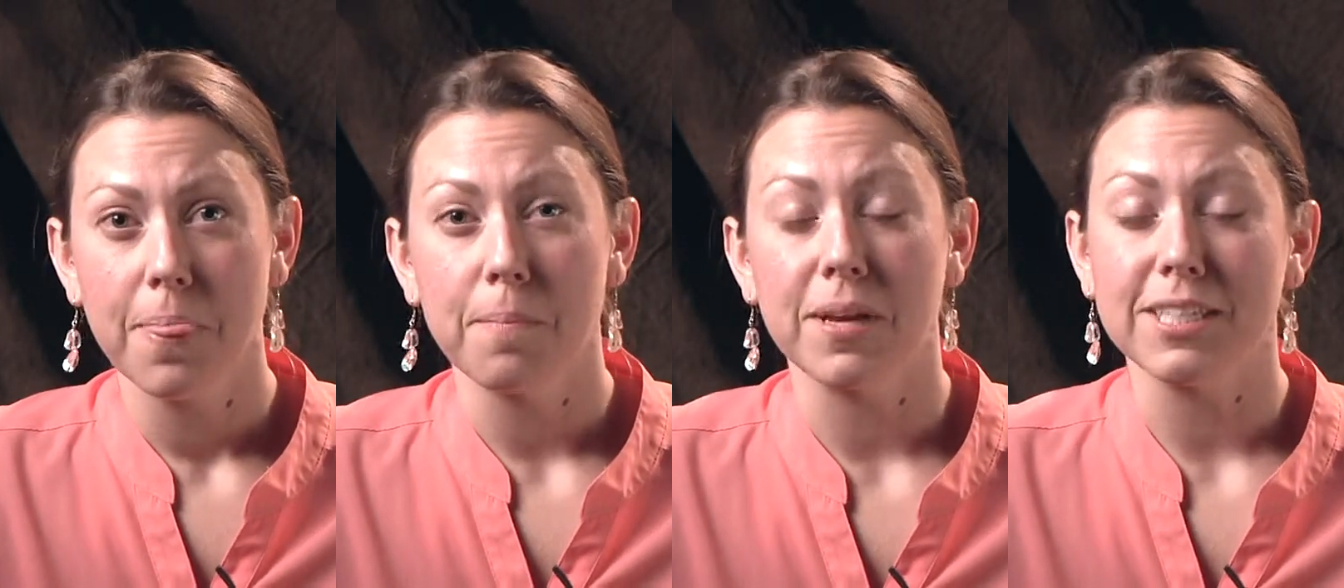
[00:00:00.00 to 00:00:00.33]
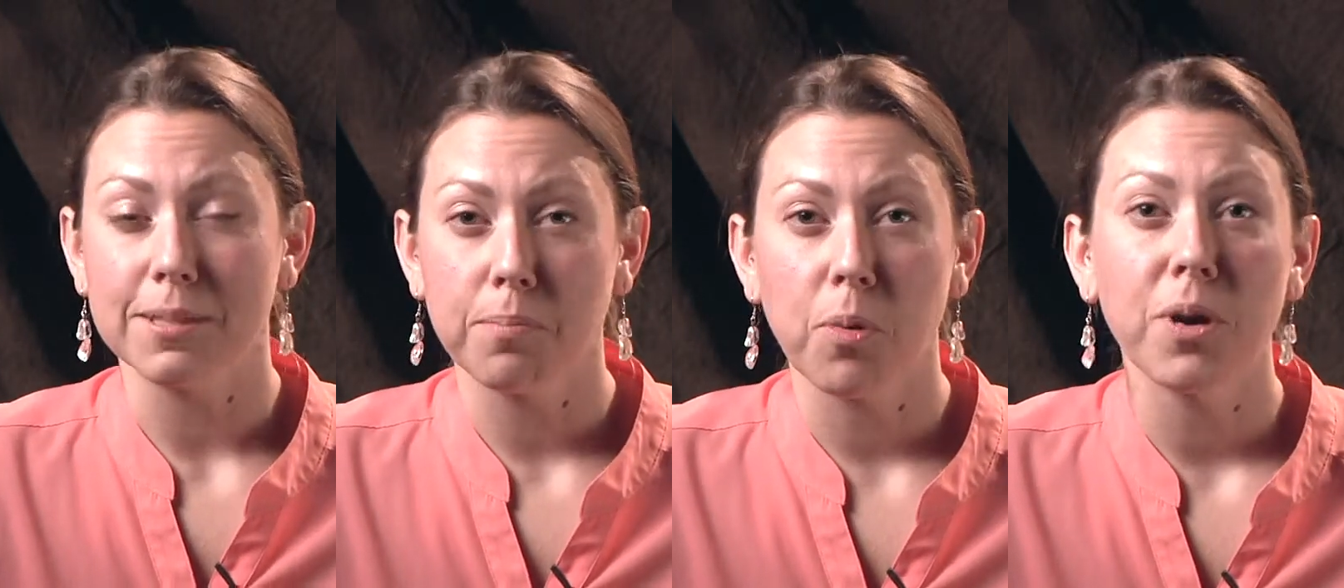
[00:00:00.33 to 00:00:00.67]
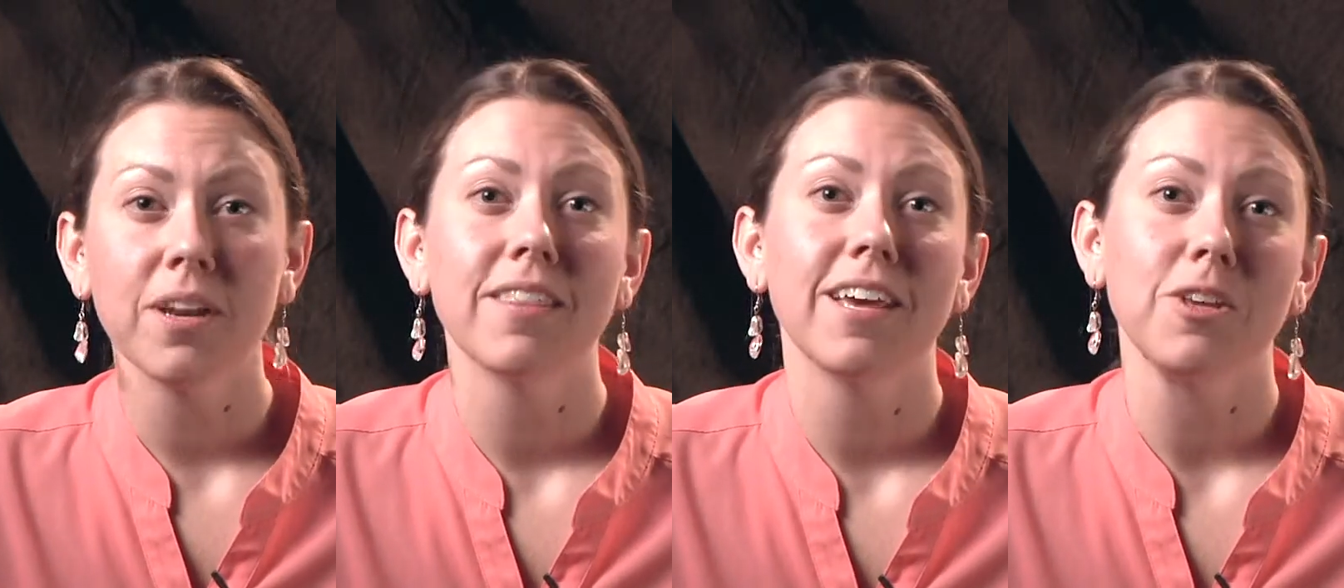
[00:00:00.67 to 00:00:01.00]
but it's
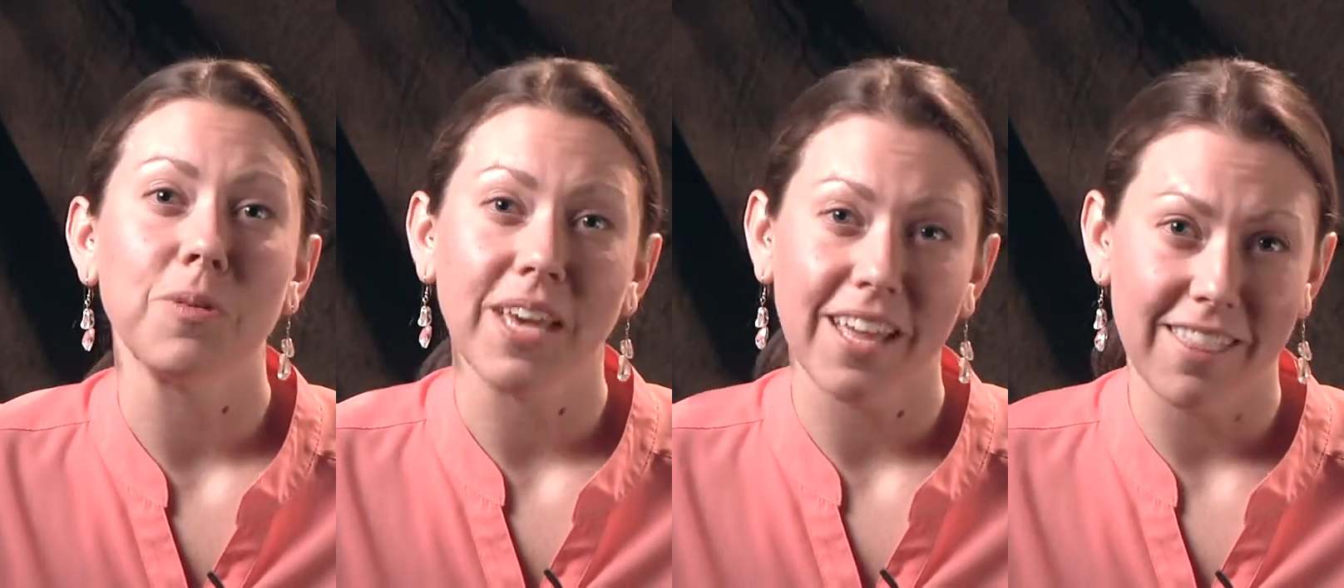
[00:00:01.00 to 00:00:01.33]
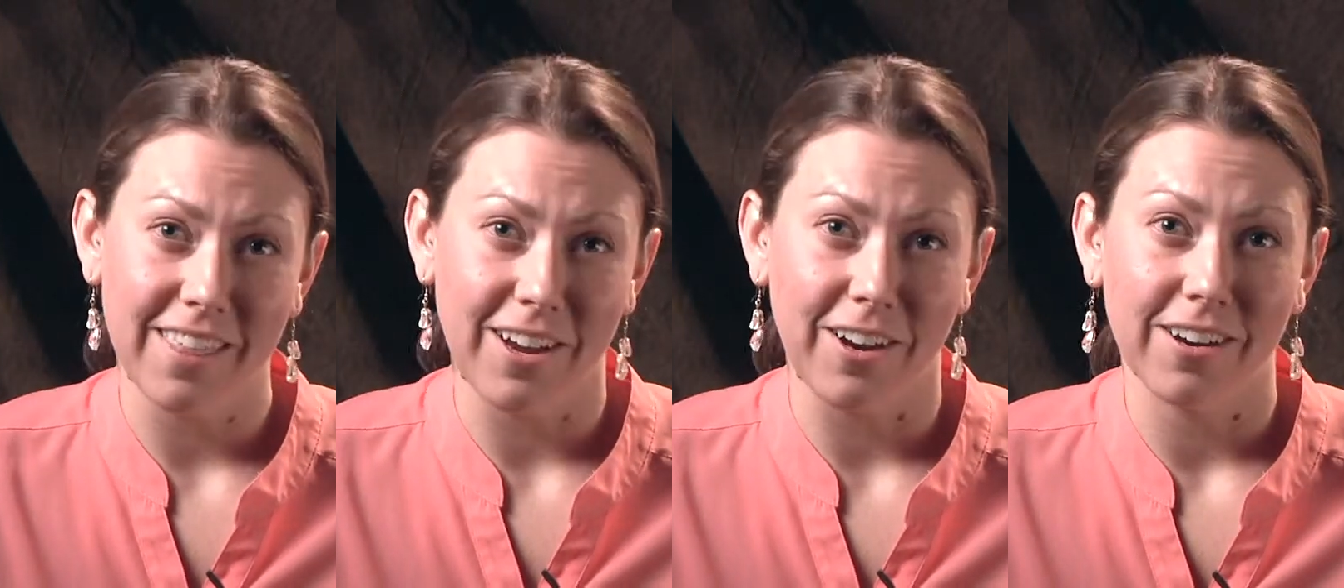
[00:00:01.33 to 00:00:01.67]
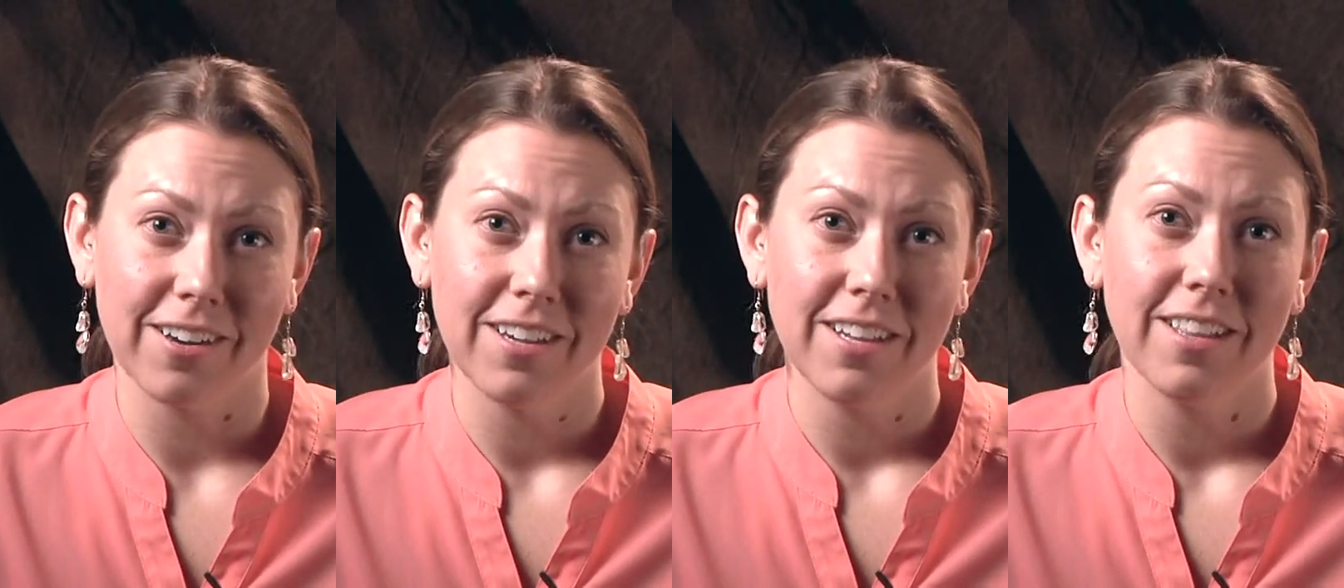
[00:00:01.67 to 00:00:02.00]
important that you get
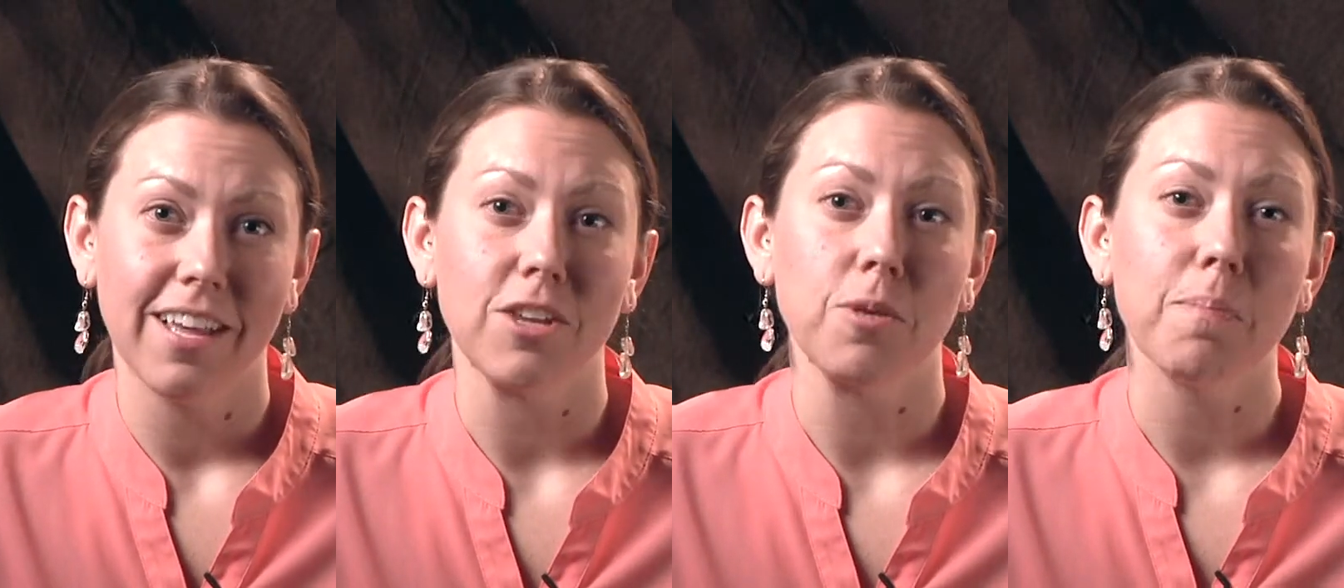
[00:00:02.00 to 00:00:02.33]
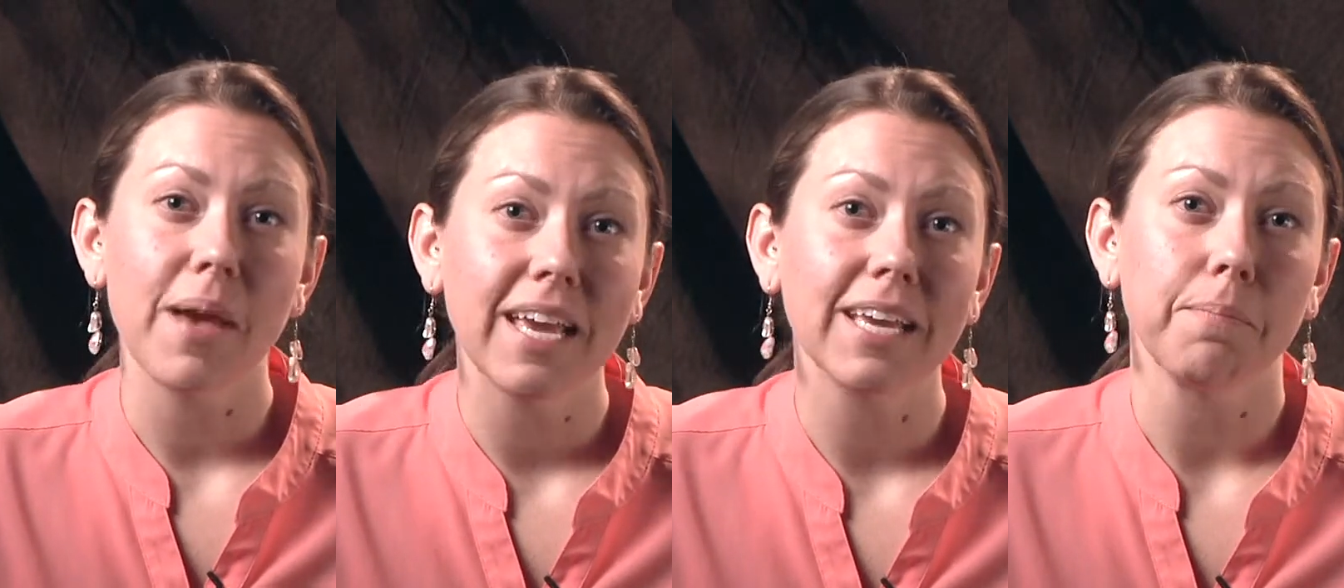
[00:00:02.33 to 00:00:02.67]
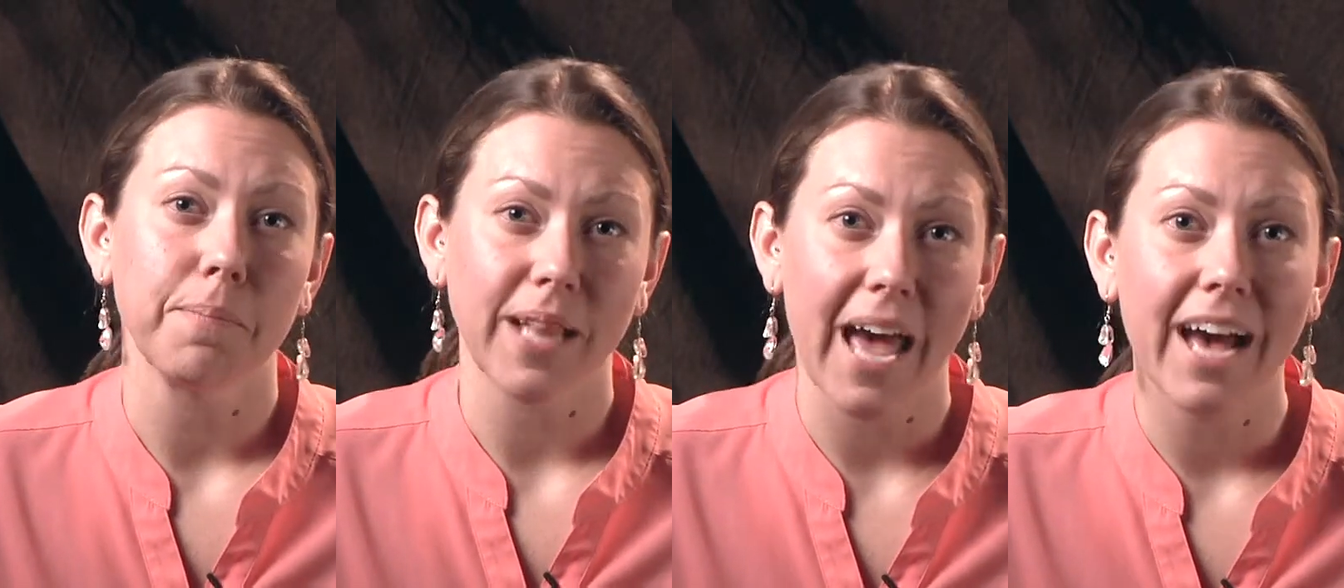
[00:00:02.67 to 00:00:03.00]
there, that you make
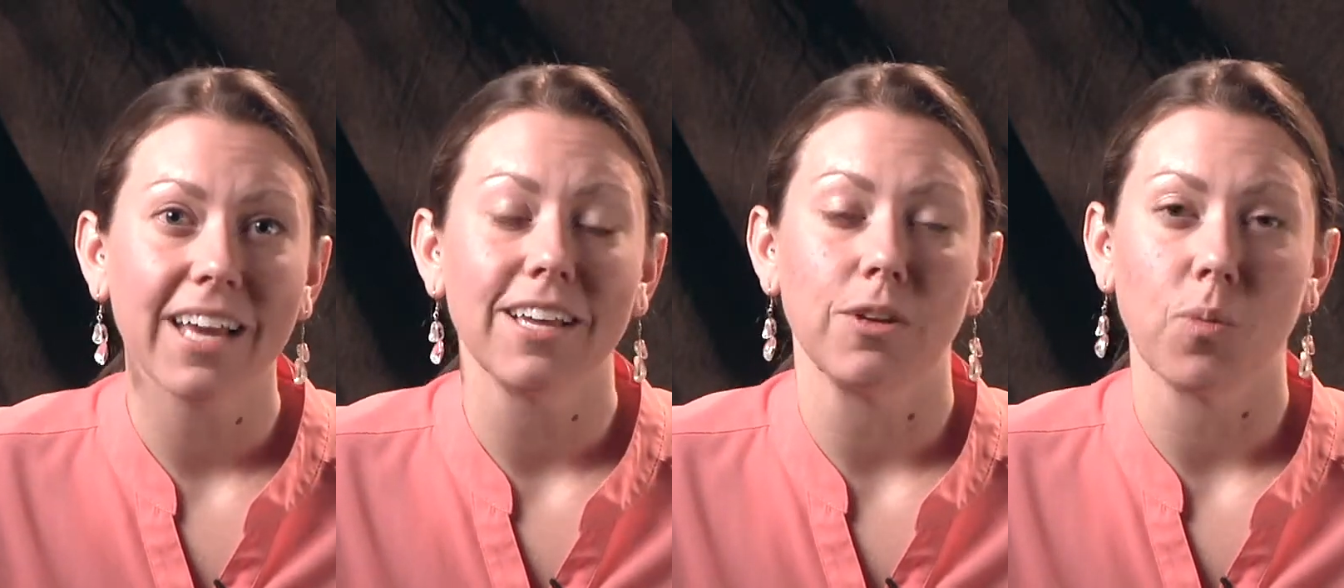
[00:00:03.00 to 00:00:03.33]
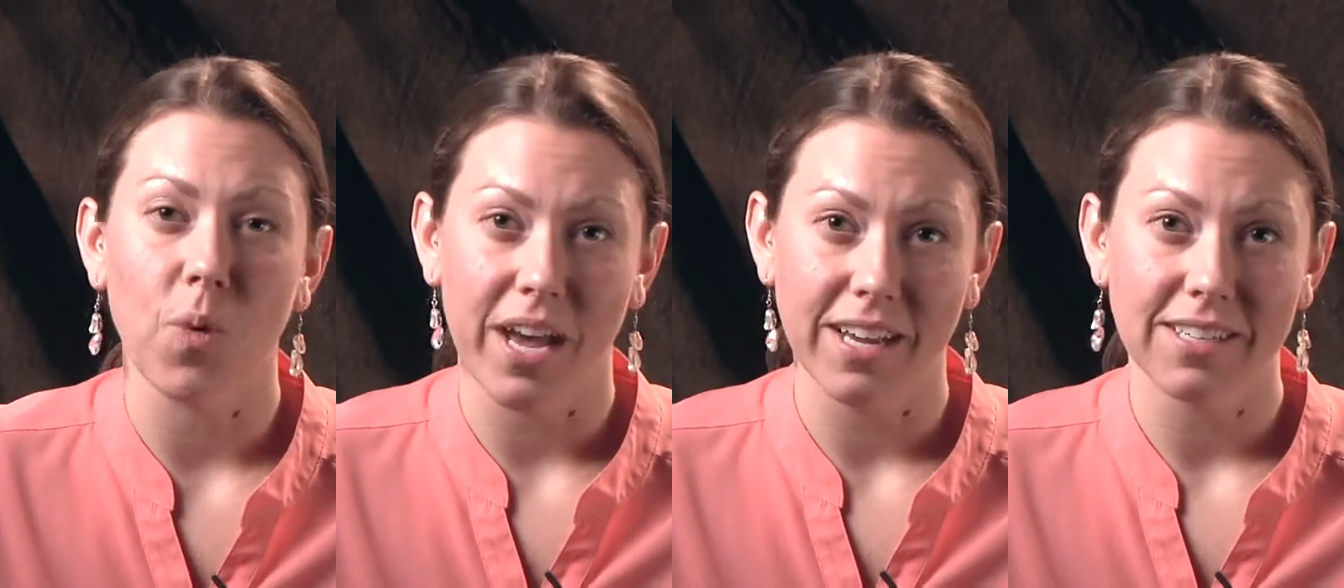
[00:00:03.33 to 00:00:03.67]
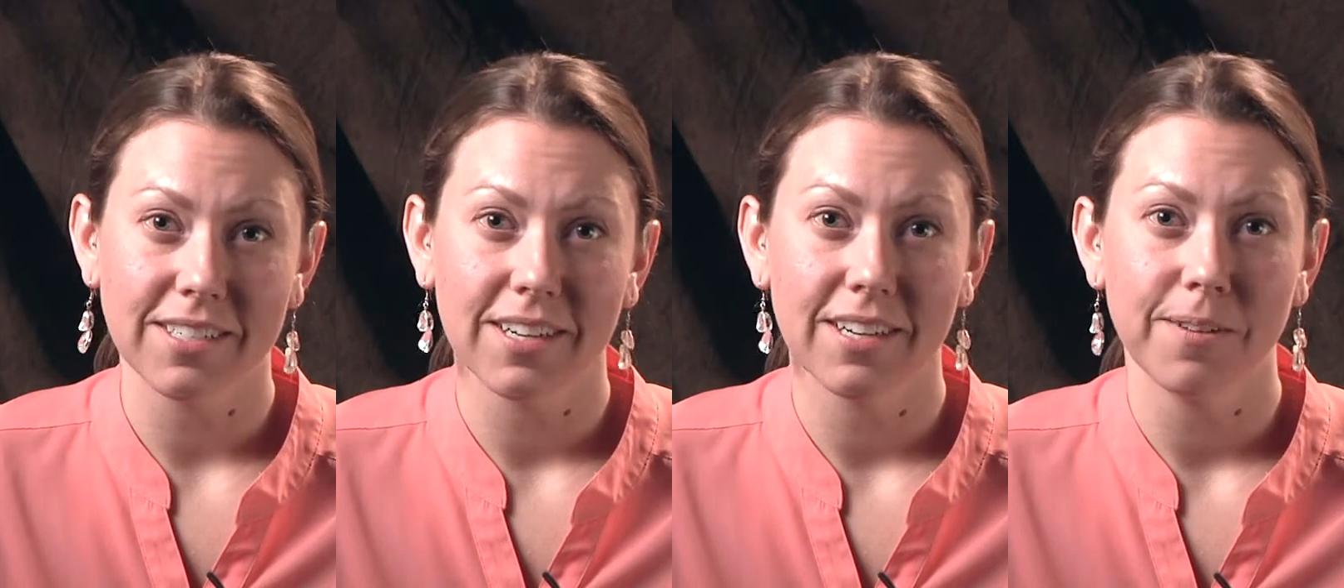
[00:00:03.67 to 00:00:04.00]
it black and
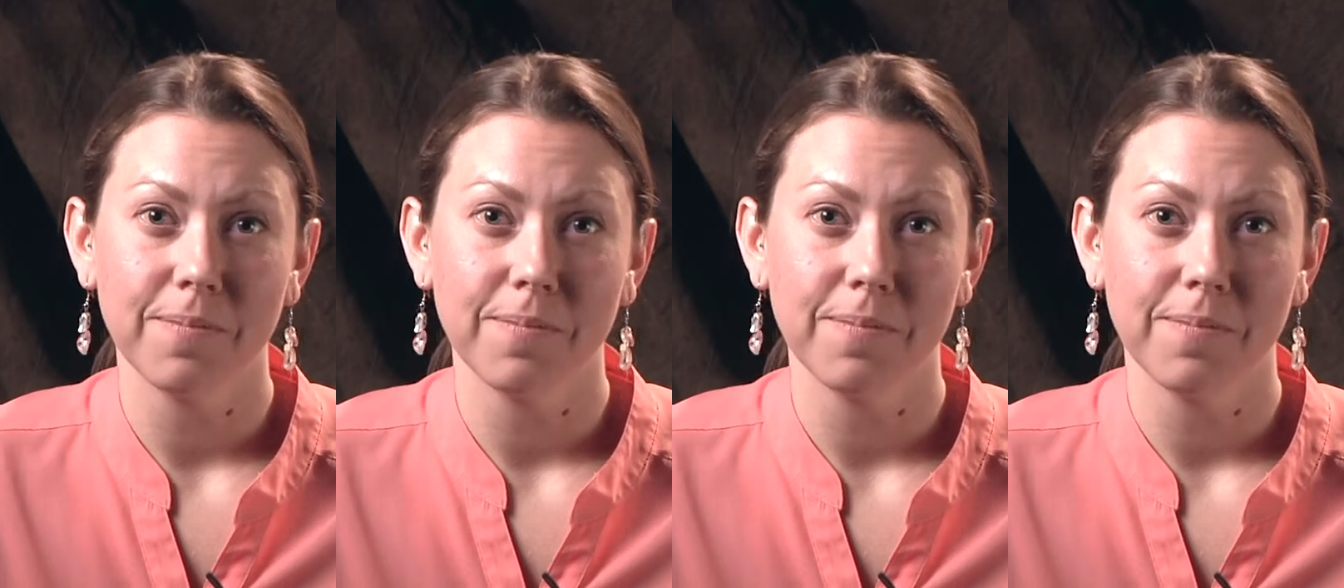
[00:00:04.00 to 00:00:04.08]
white.